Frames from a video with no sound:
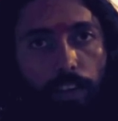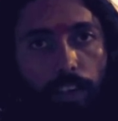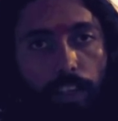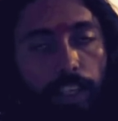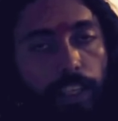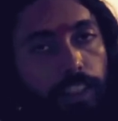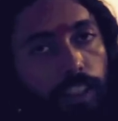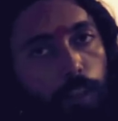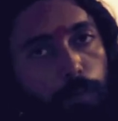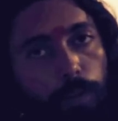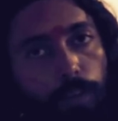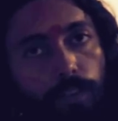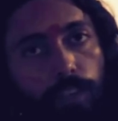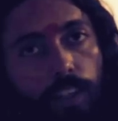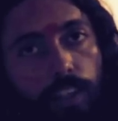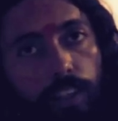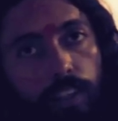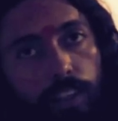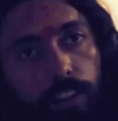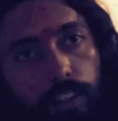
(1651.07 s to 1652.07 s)
let it be
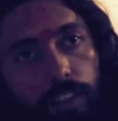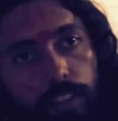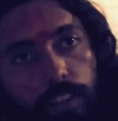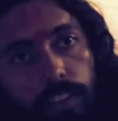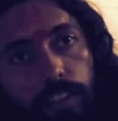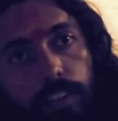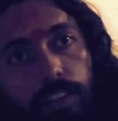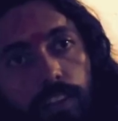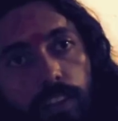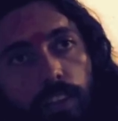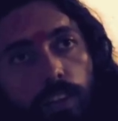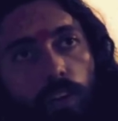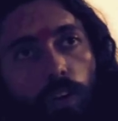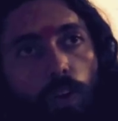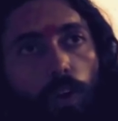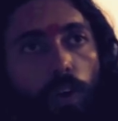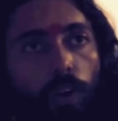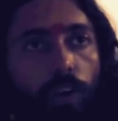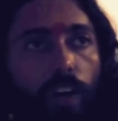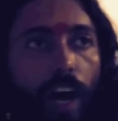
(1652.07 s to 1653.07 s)
willing
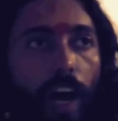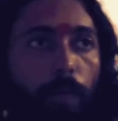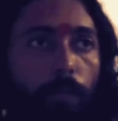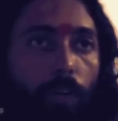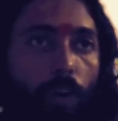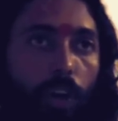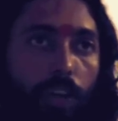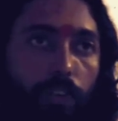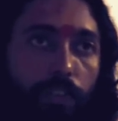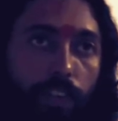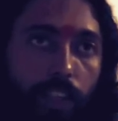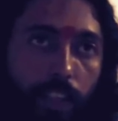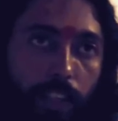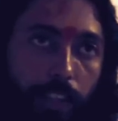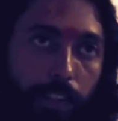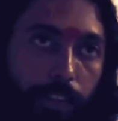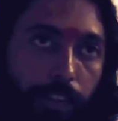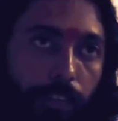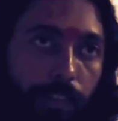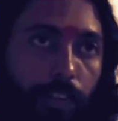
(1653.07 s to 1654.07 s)
or I am not
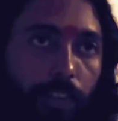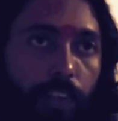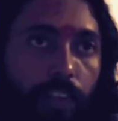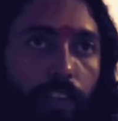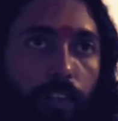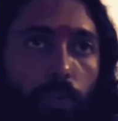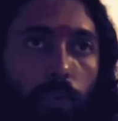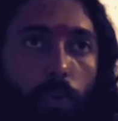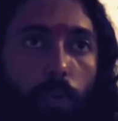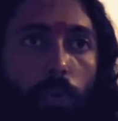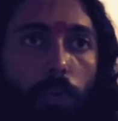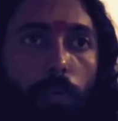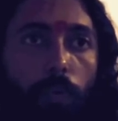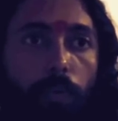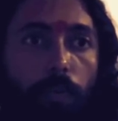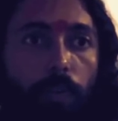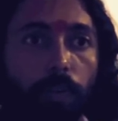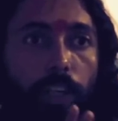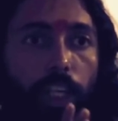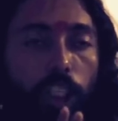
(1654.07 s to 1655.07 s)
willing
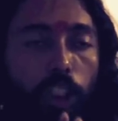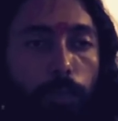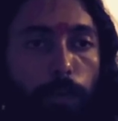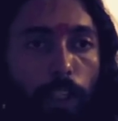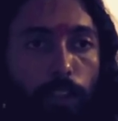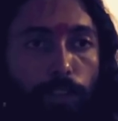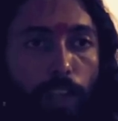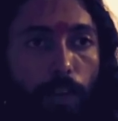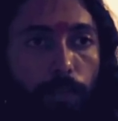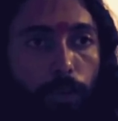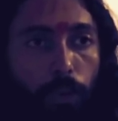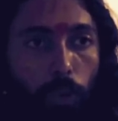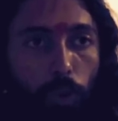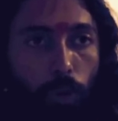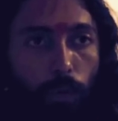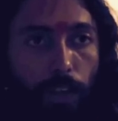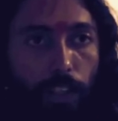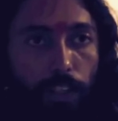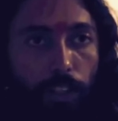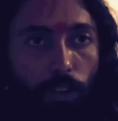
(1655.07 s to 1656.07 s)
to express my views
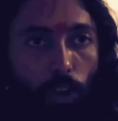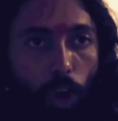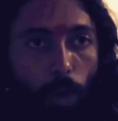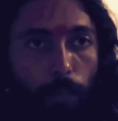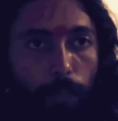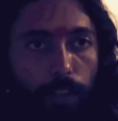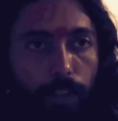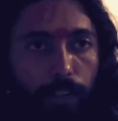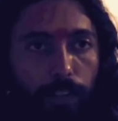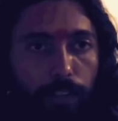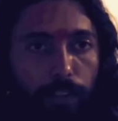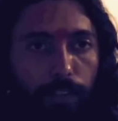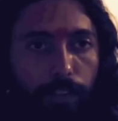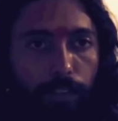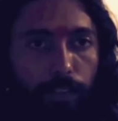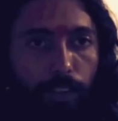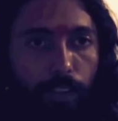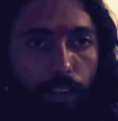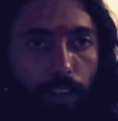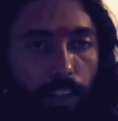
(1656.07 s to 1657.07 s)
over the topic,
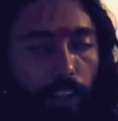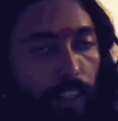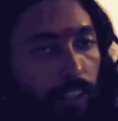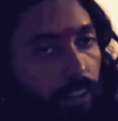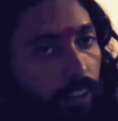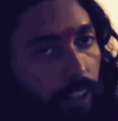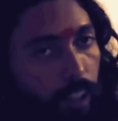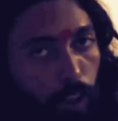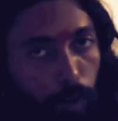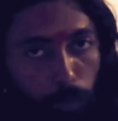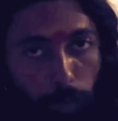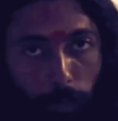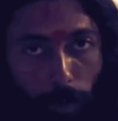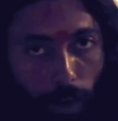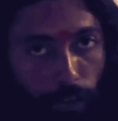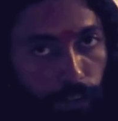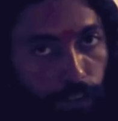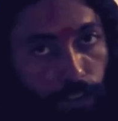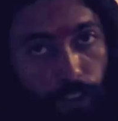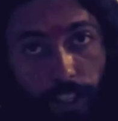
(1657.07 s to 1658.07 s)
let it be
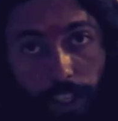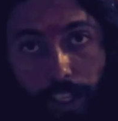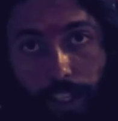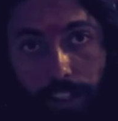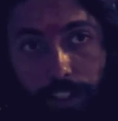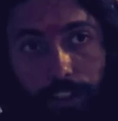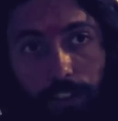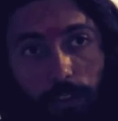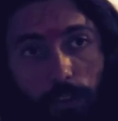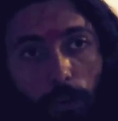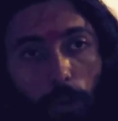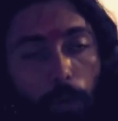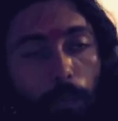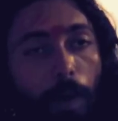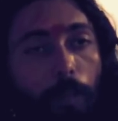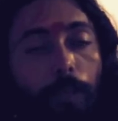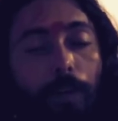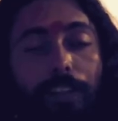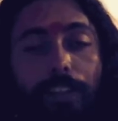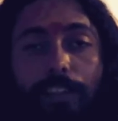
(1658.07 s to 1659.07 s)
my fate or
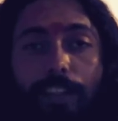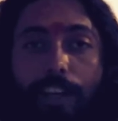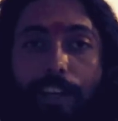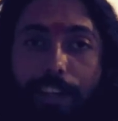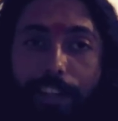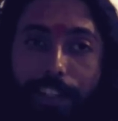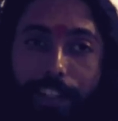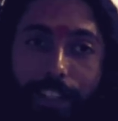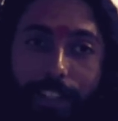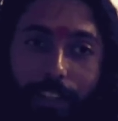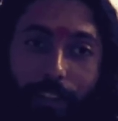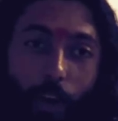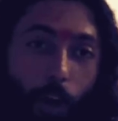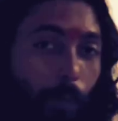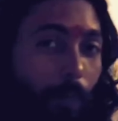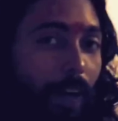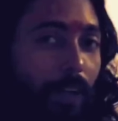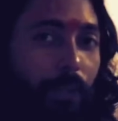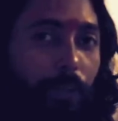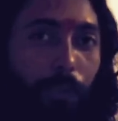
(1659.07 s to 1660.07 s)
my personality
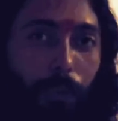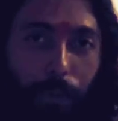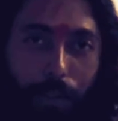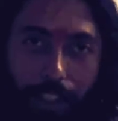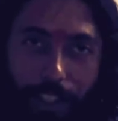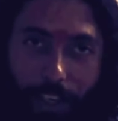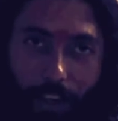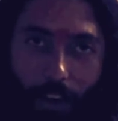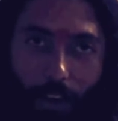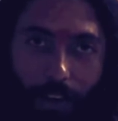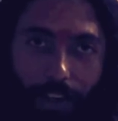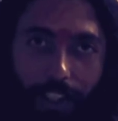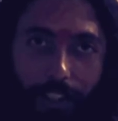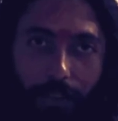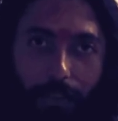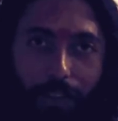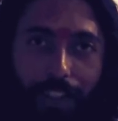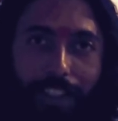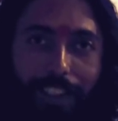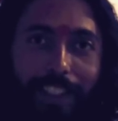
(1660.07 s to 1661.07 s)
or my duty
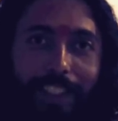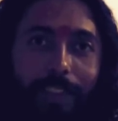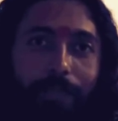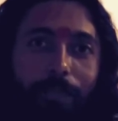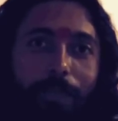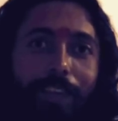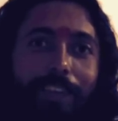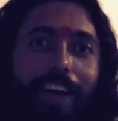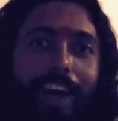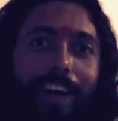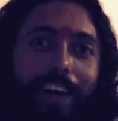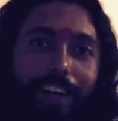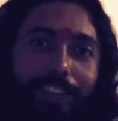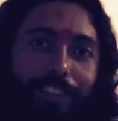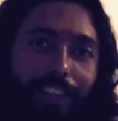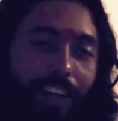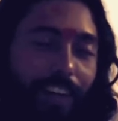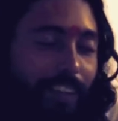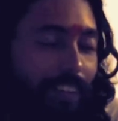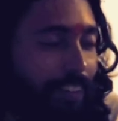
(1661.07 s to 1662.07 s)
according to
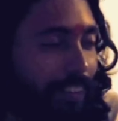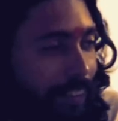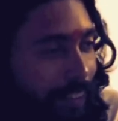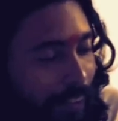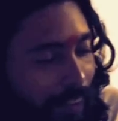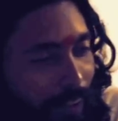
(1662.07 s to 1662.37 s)
Nigrahacharya,